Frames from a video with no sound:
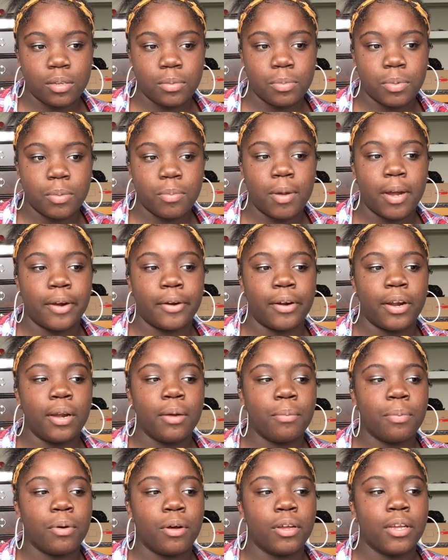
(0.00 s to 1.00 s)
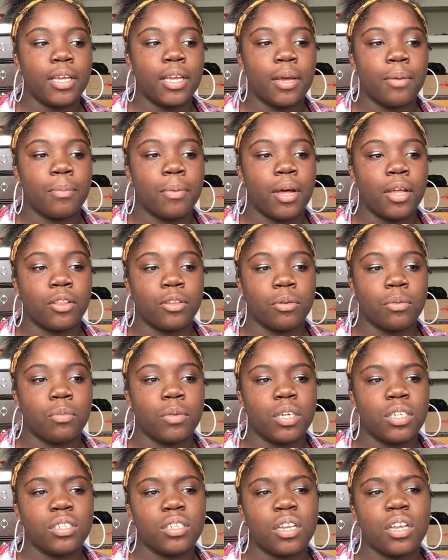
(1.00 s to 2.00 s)
But my grandpa, he kept bothering me.
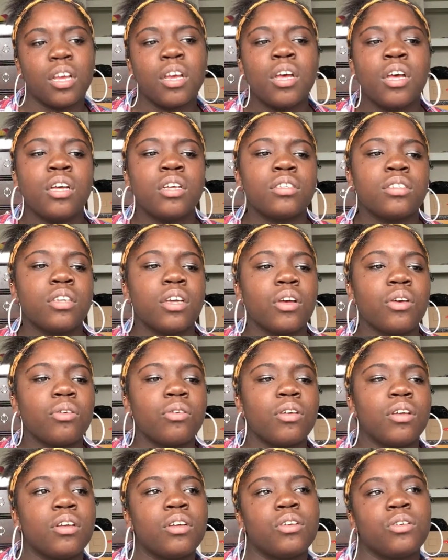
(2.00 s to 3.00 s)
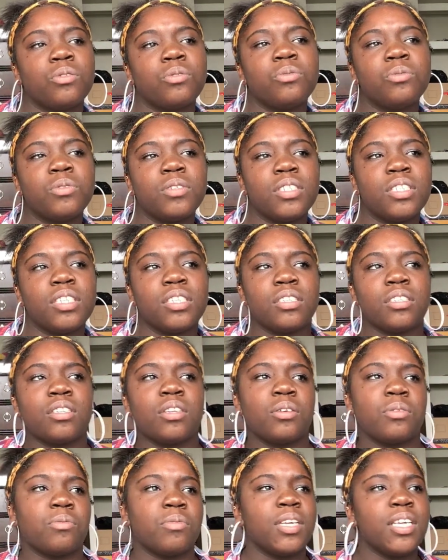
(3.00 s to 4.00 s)
I was like, so who is this?
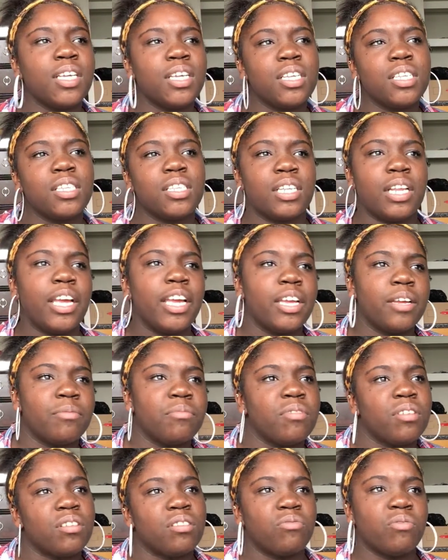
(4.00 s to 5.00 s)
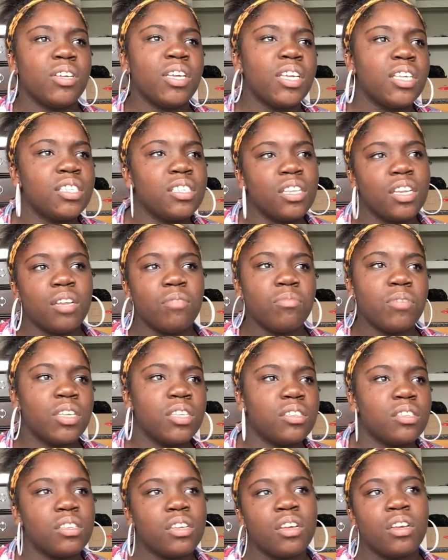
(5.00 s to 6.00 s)
What his name? What his name
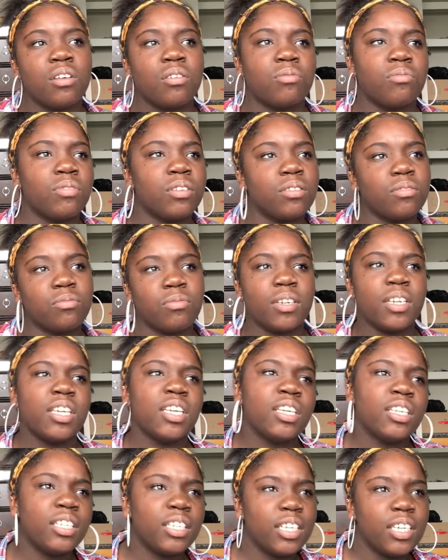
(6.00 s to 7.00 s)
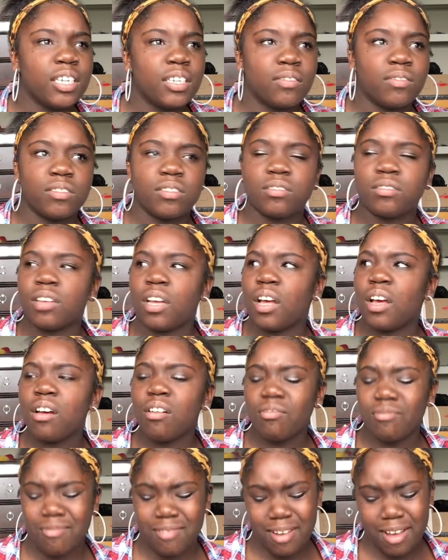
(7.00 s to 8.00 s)
is? What where he lived? I
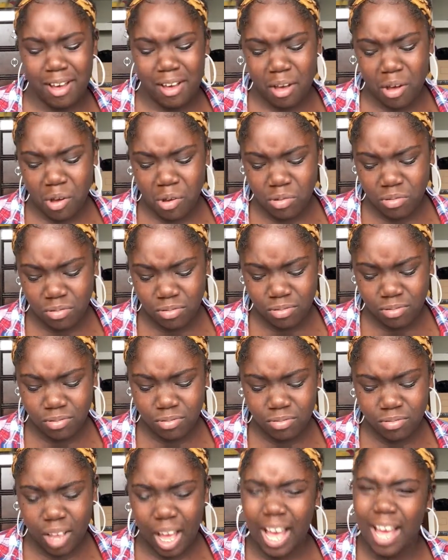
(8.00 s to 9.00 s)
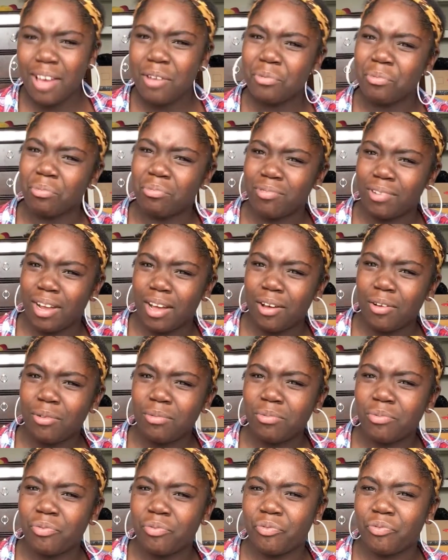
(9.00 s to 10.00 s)
don't know. I don't
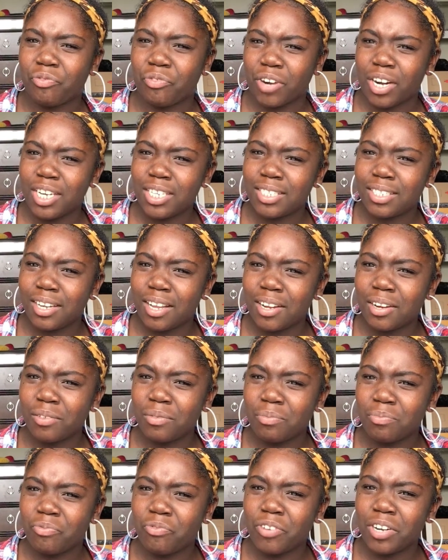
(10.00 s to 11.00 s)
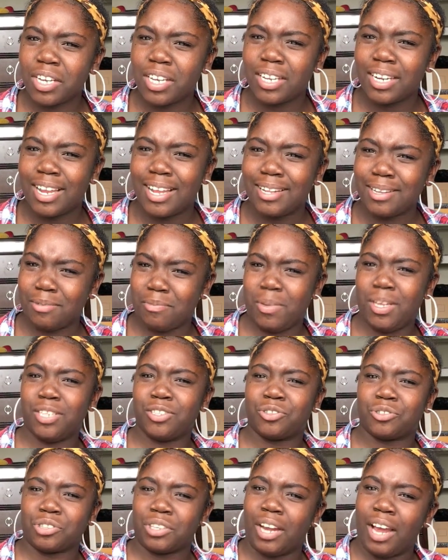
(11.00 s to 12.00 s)
know. Fresh out of freaking
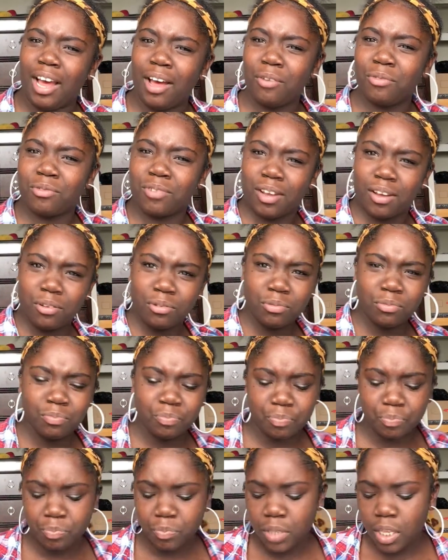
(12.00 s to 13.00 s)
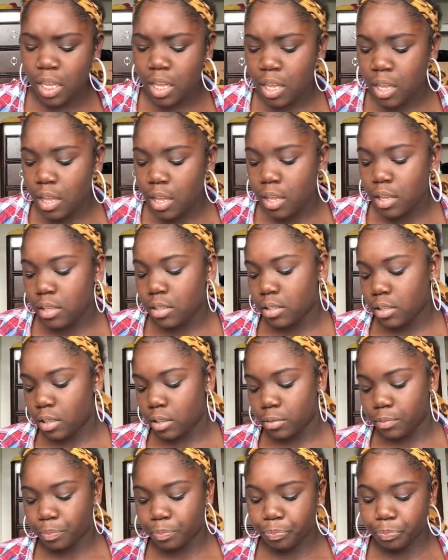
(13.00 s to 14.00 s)
elementary. I don't know.
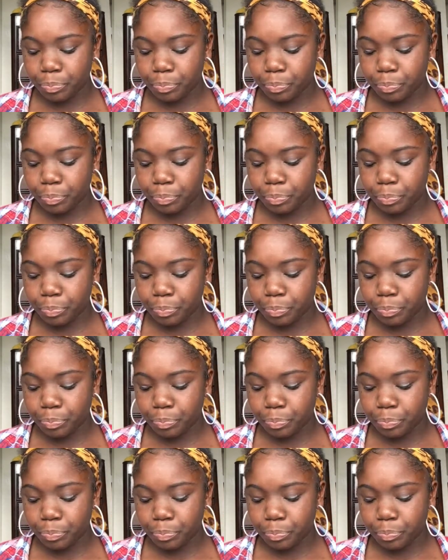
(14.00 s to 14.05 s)
So